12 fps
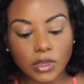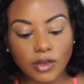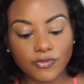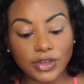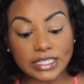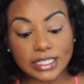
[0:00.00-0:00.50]

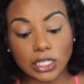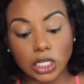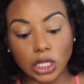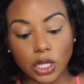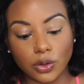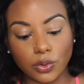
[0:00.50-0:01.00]
Fenty
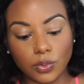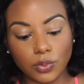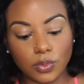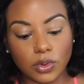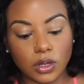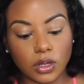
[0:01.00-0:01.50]
Glow
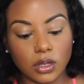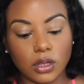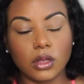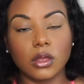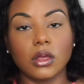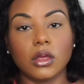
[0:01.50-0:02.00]

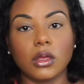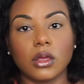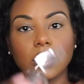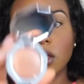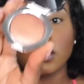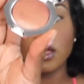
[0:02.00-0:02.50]

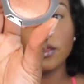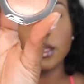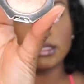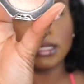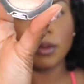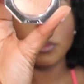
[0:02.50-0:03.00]
and the
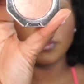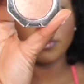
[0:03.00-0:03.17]
Diamond